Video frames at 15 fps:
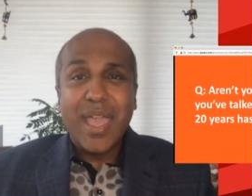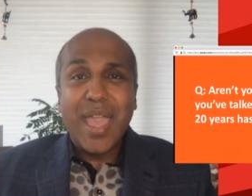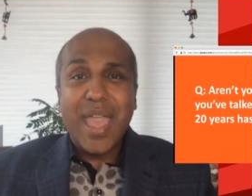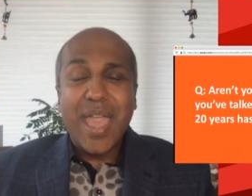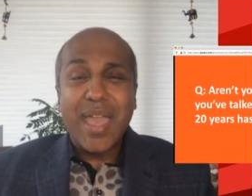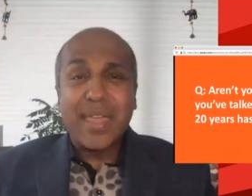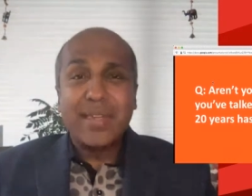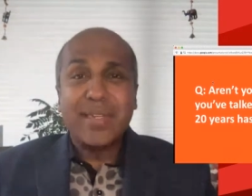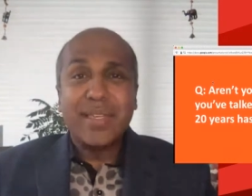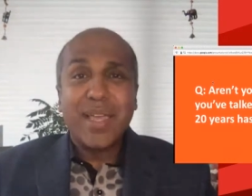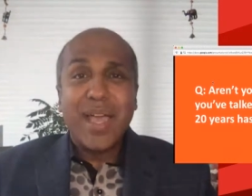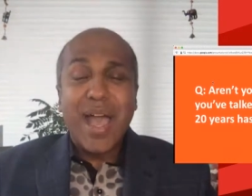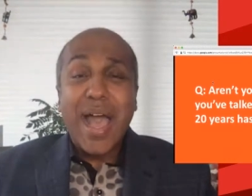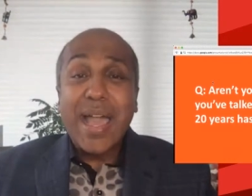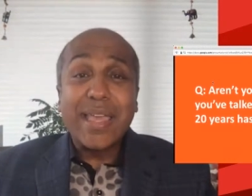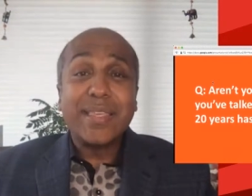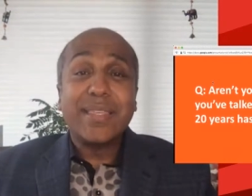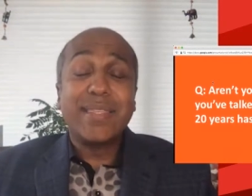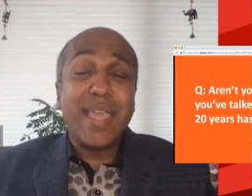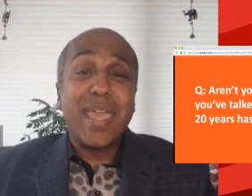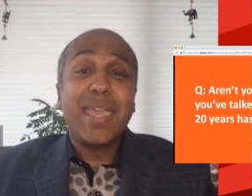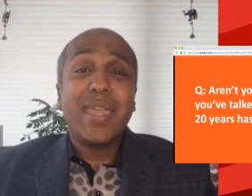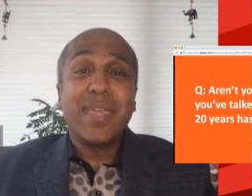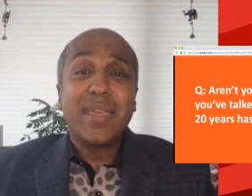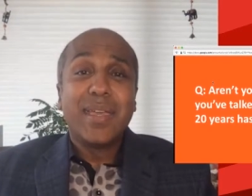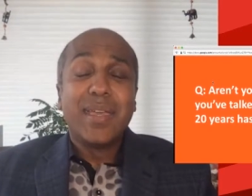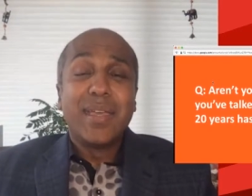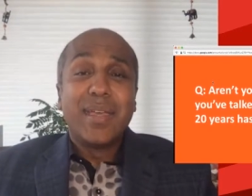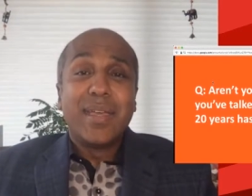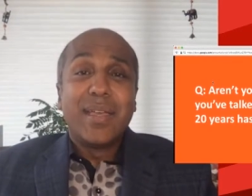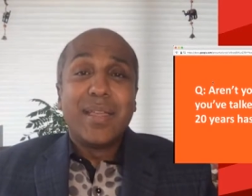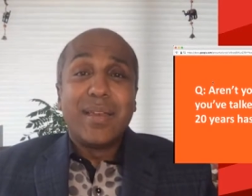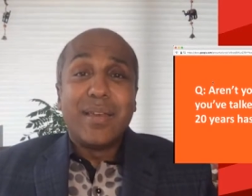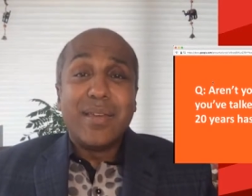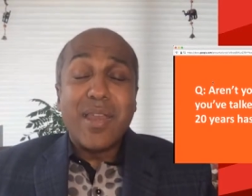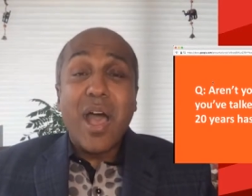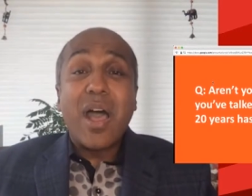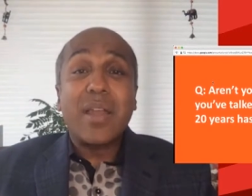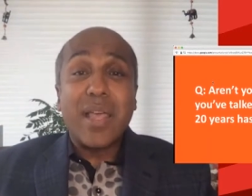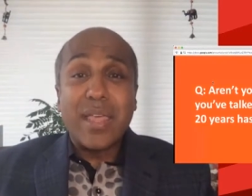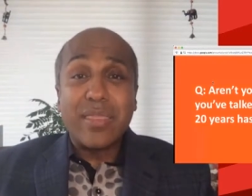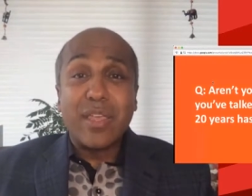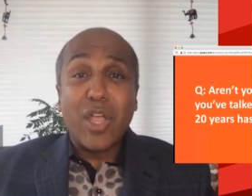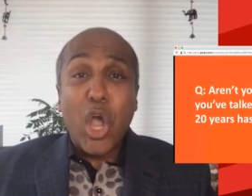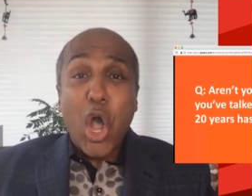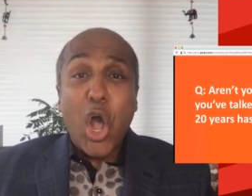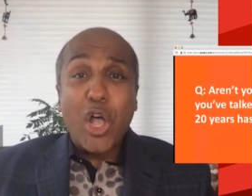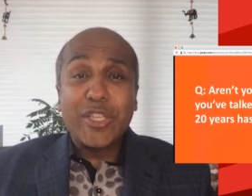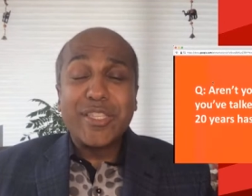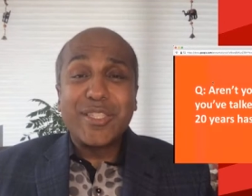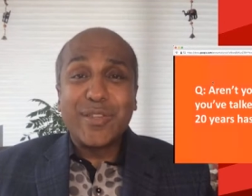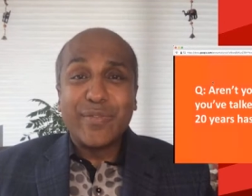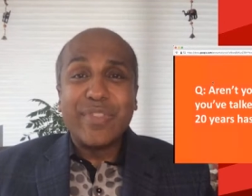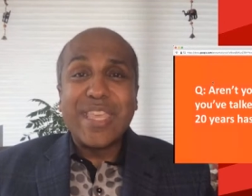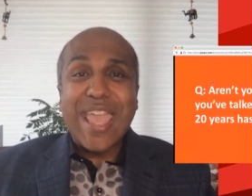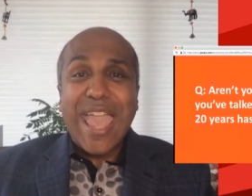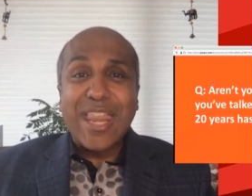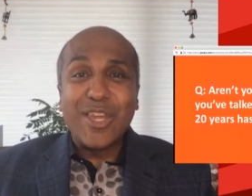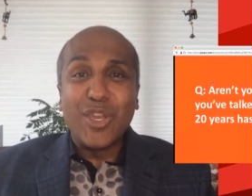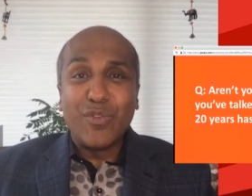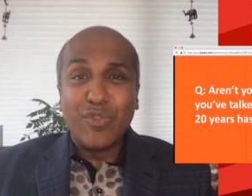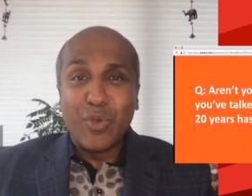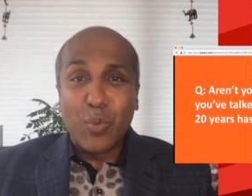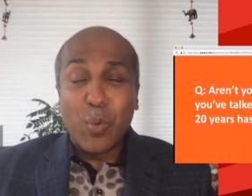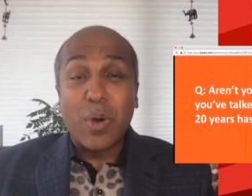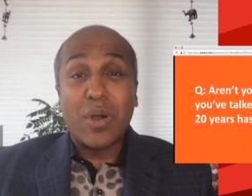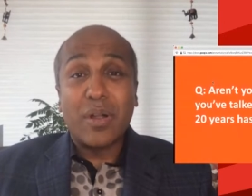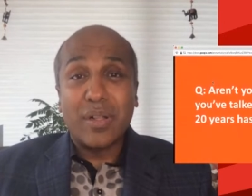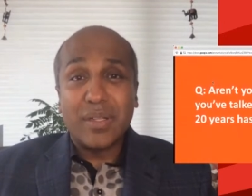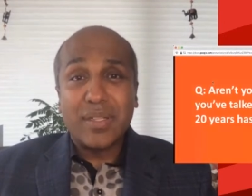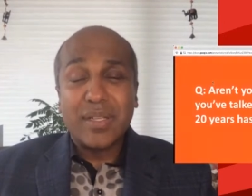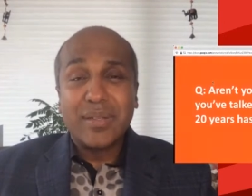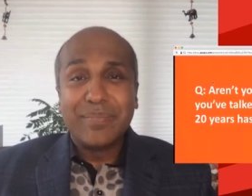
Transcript: And I say, not at the cost of the end of the world.